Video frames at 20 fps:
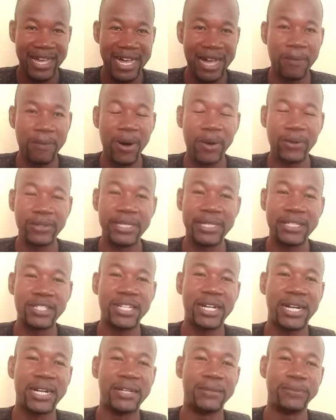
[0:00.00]
about the
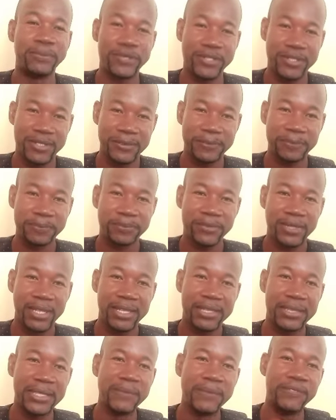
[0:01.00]
terms,
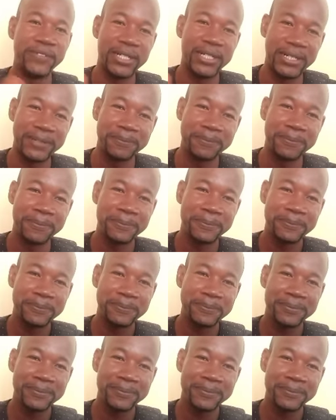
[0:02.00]
the verb,